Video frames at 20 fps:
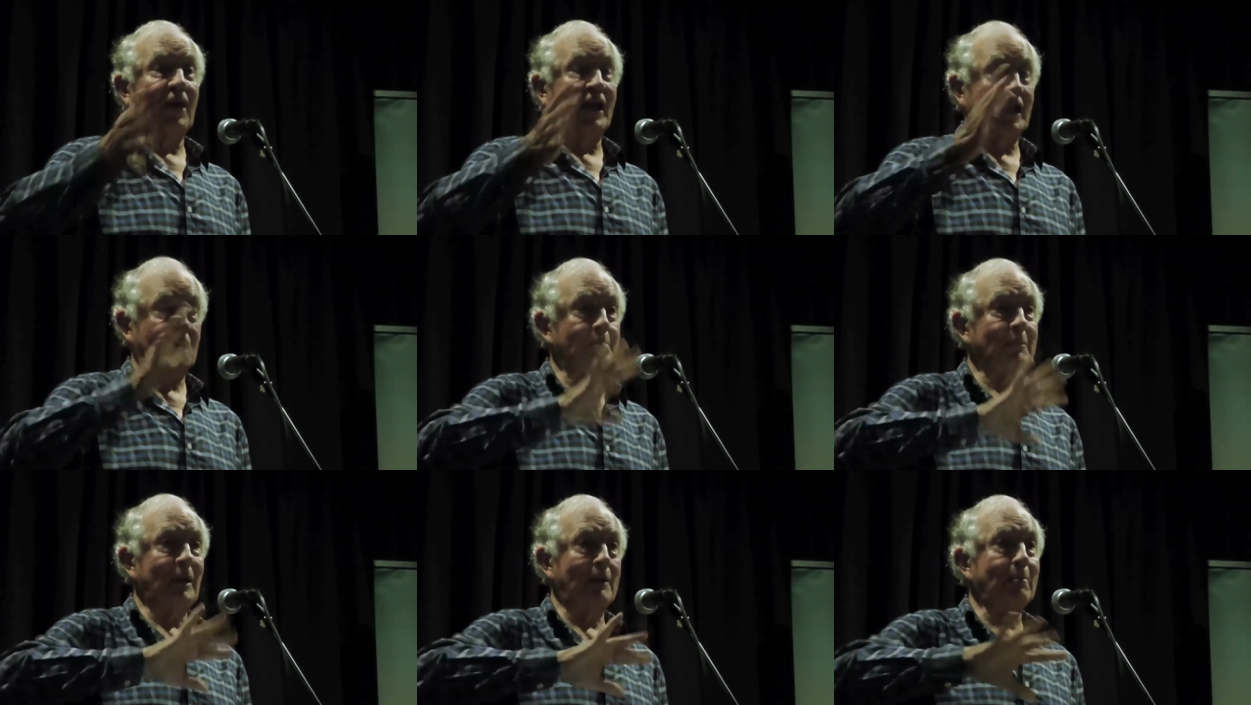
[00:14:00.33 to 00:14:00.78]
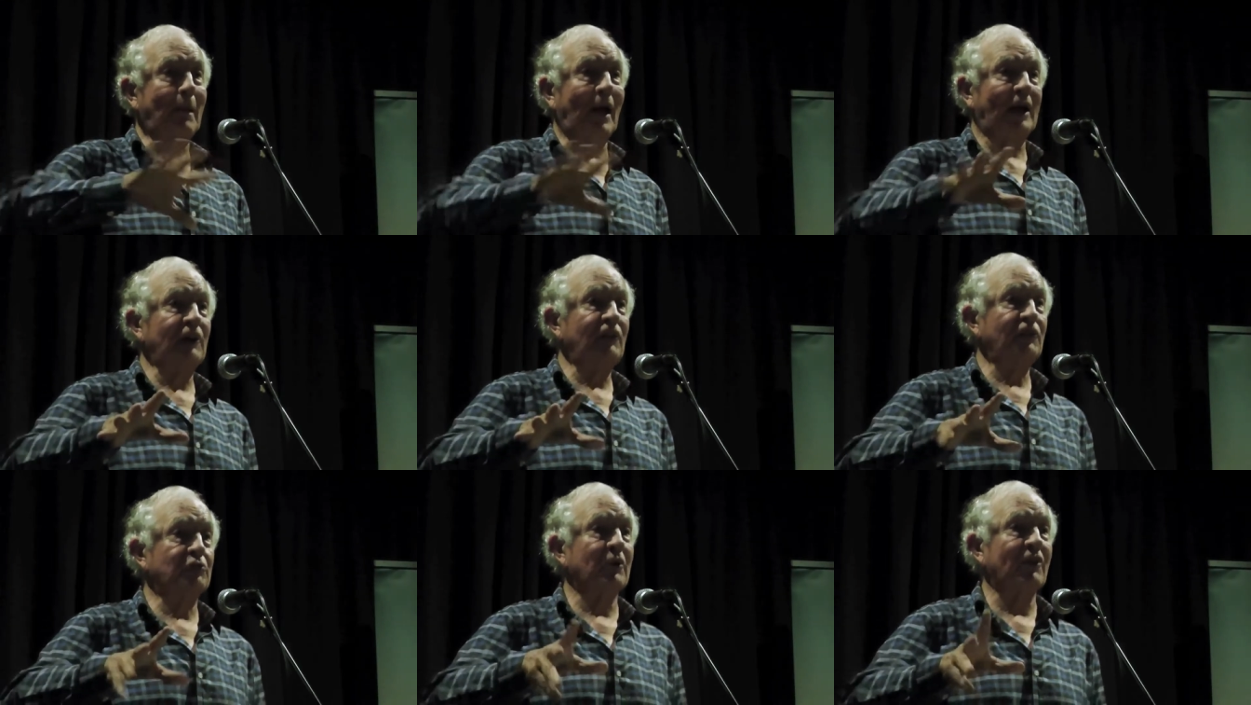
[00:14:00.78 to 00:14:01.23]
They can be
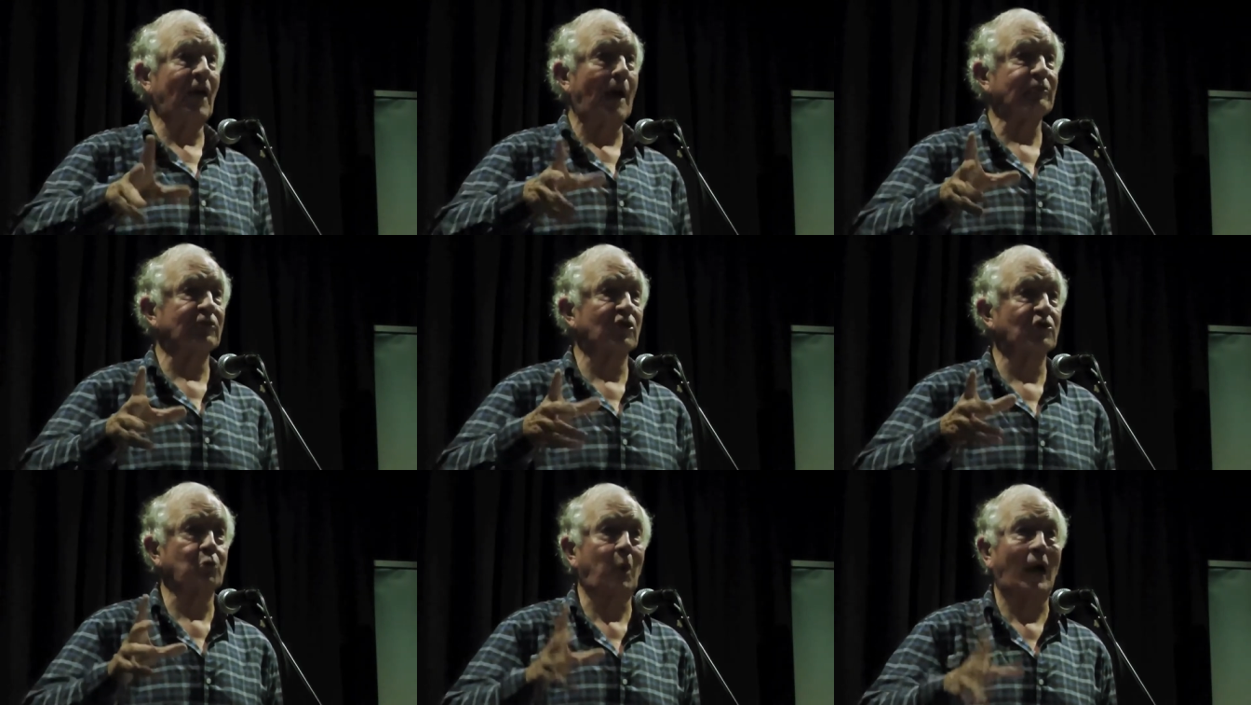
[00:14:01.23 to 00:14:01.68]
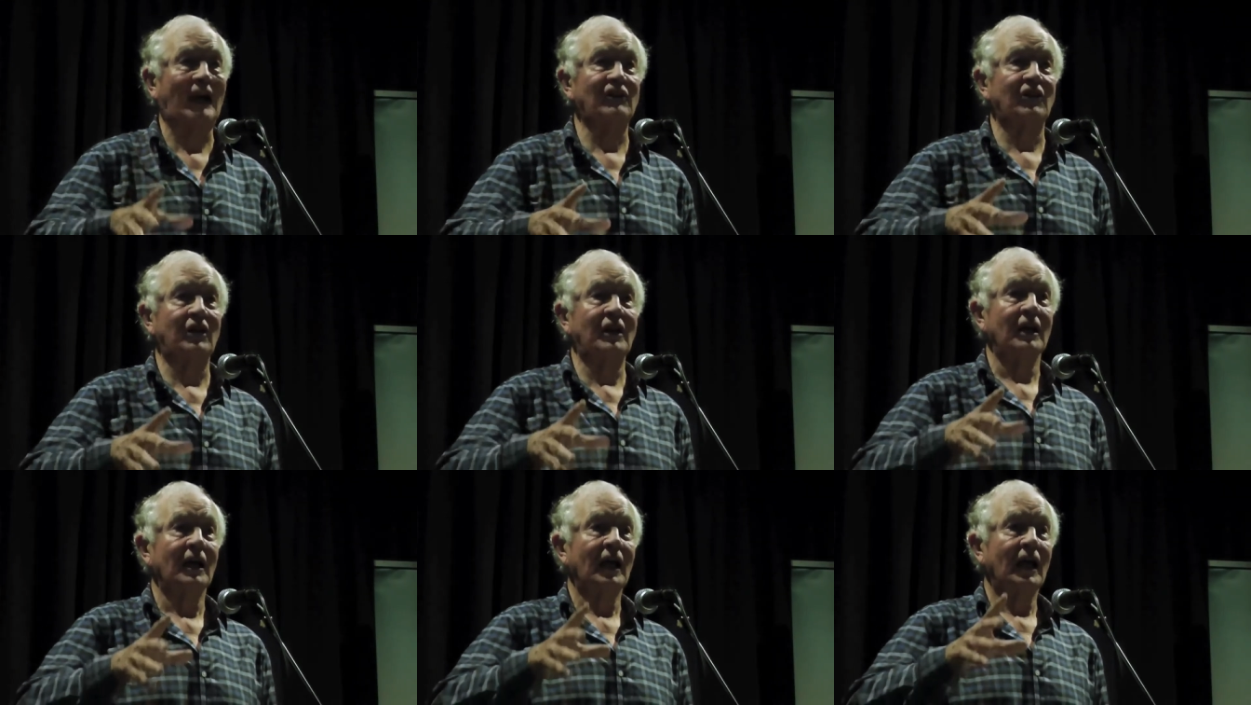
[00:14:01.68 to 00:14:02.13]
punished with up to
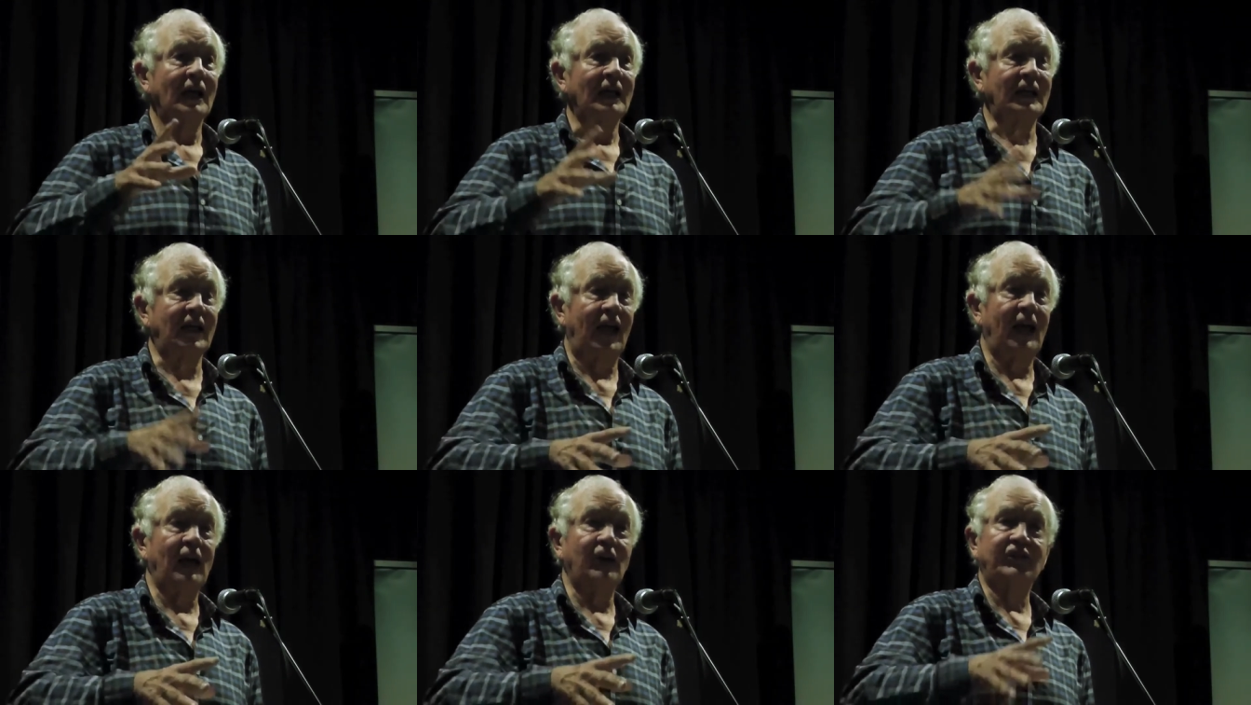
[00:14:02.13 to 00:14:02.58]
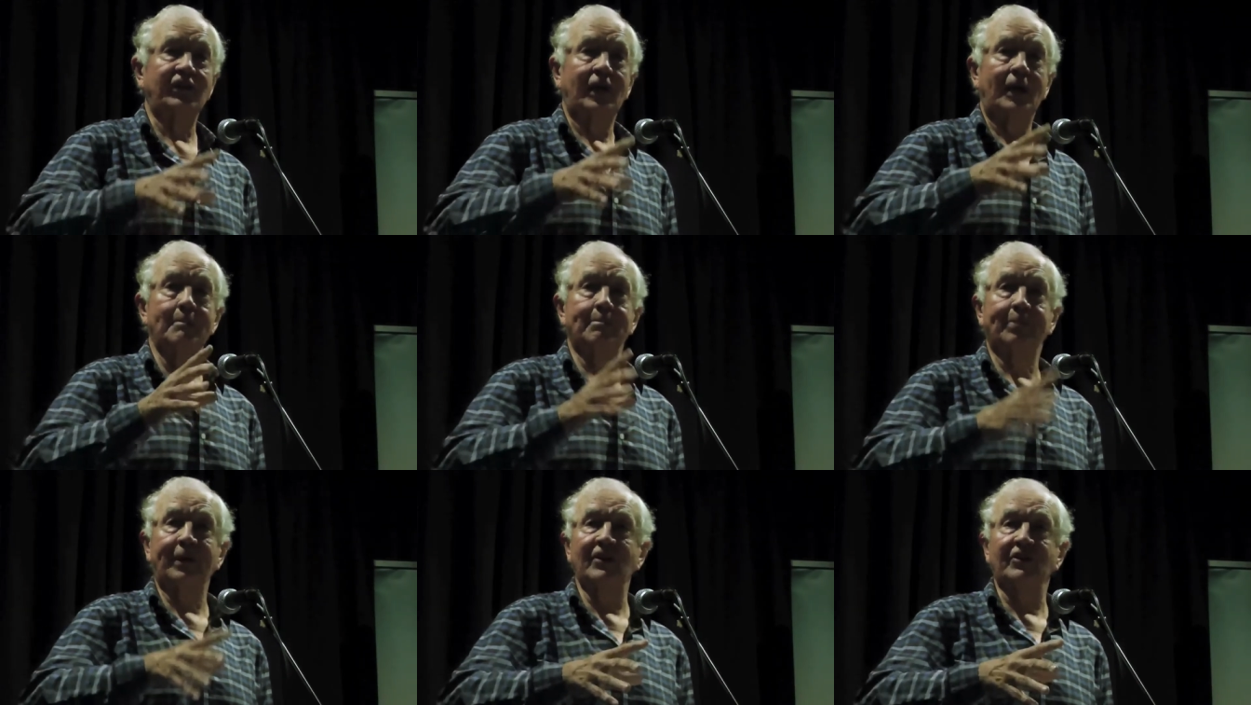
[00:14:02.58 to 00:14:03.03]
20 years
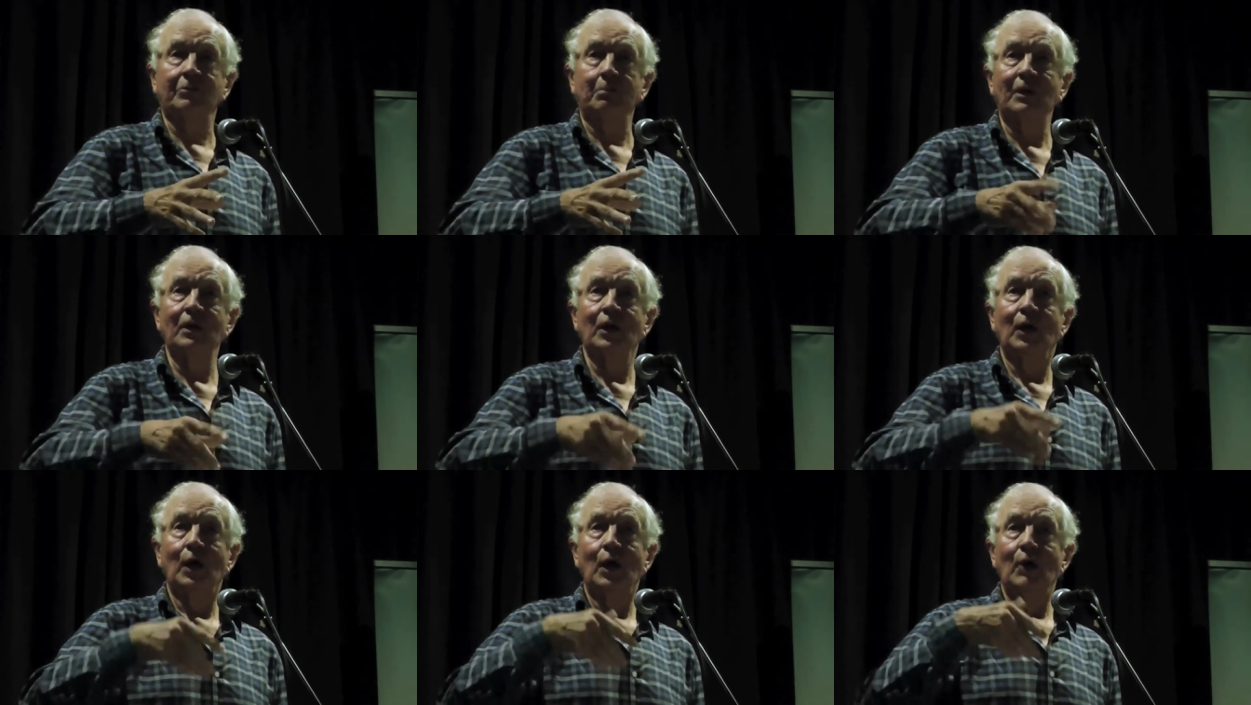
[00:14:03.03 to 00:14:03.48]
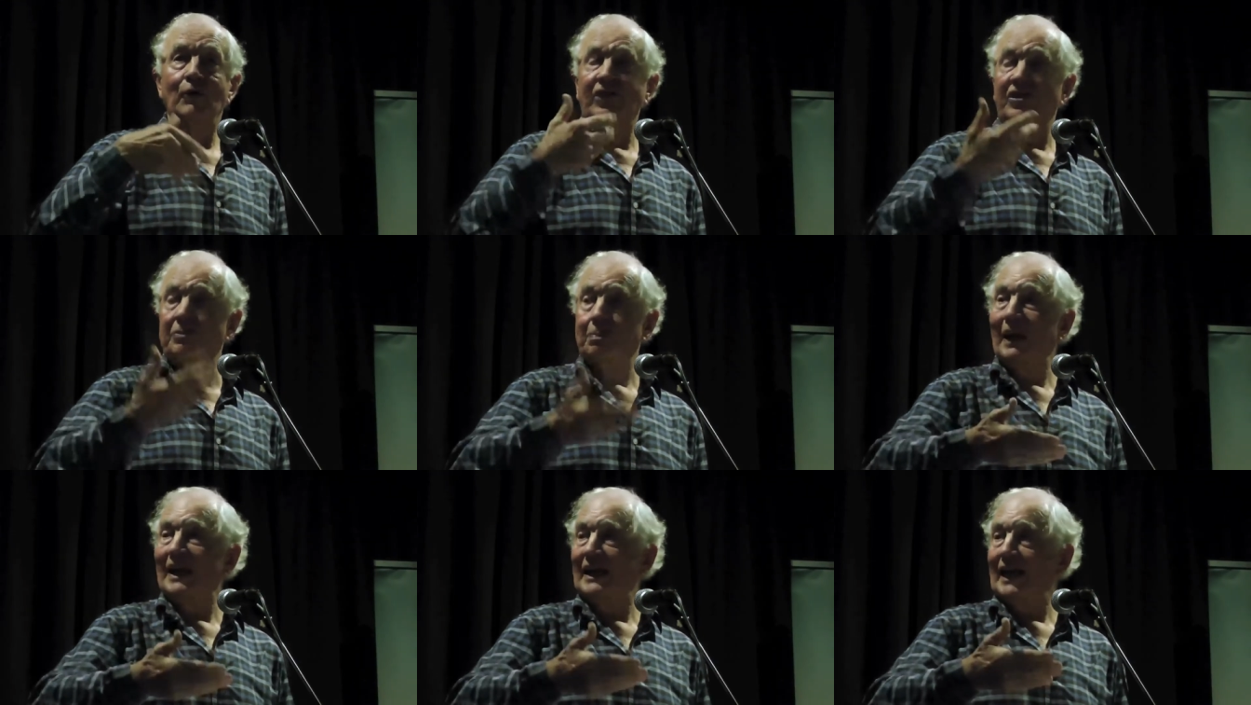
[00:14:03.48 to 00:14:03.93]
imprisonment for
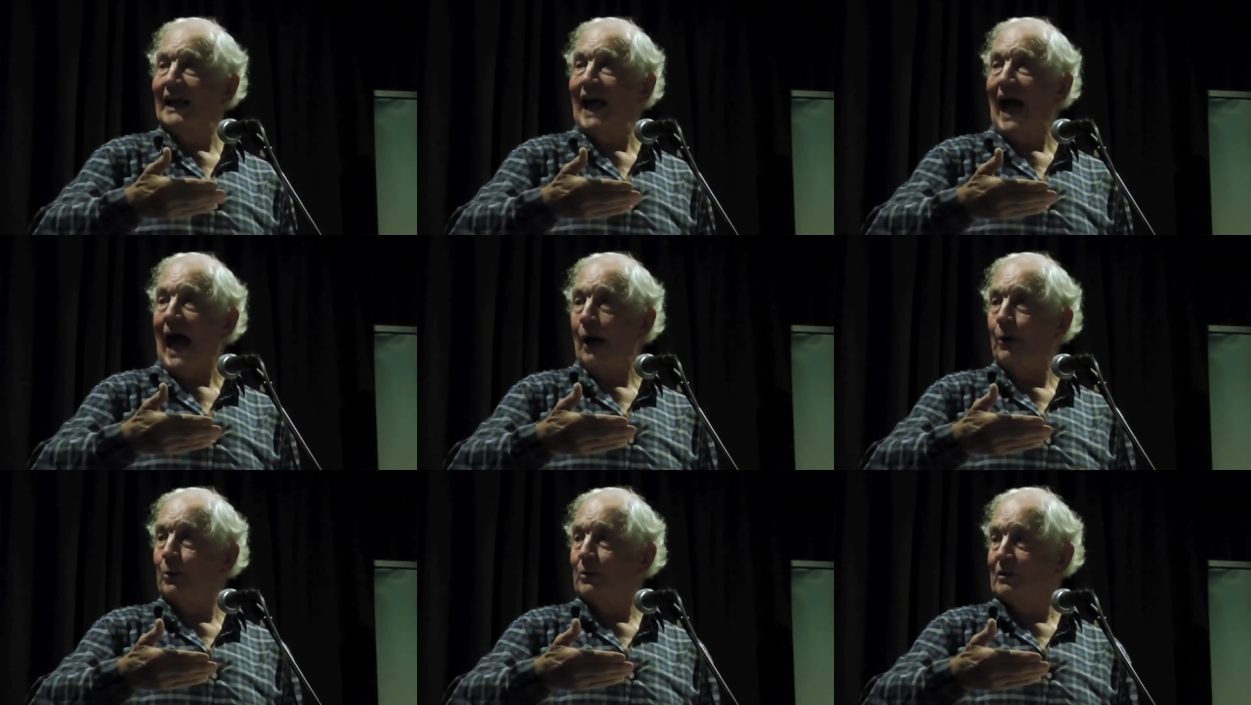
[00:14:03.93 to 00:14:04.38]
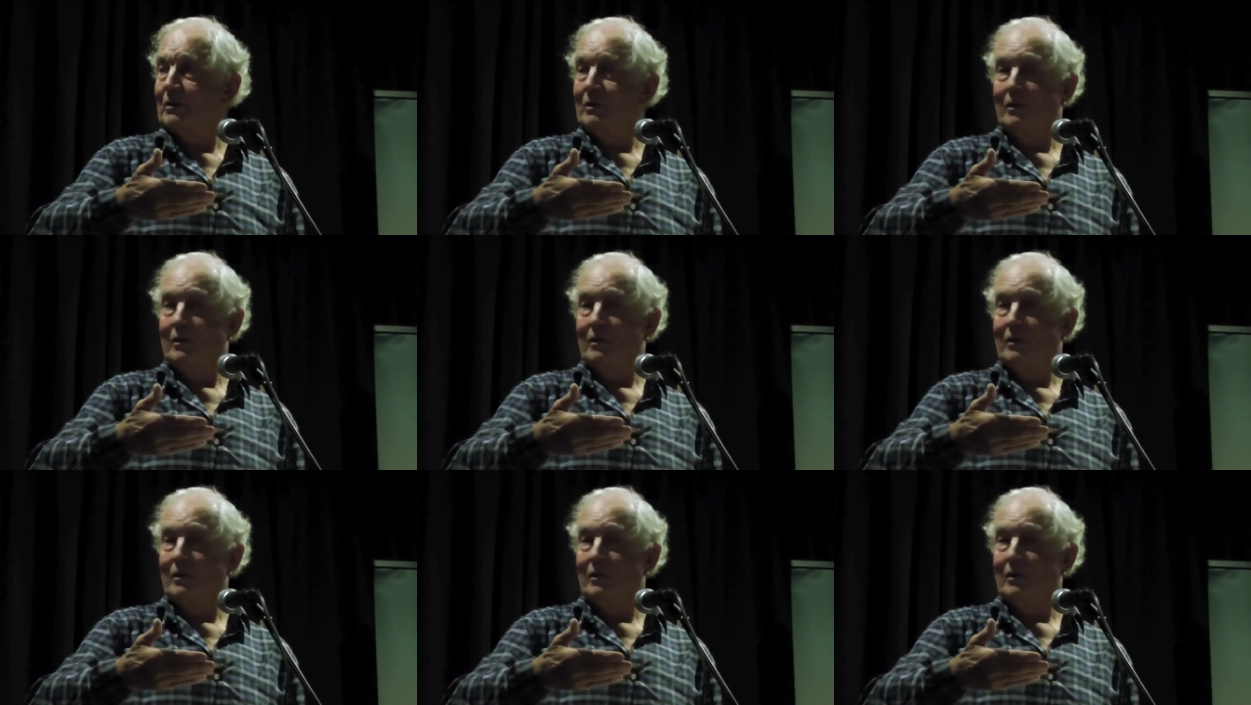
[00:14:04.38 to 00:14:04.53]
speaking out.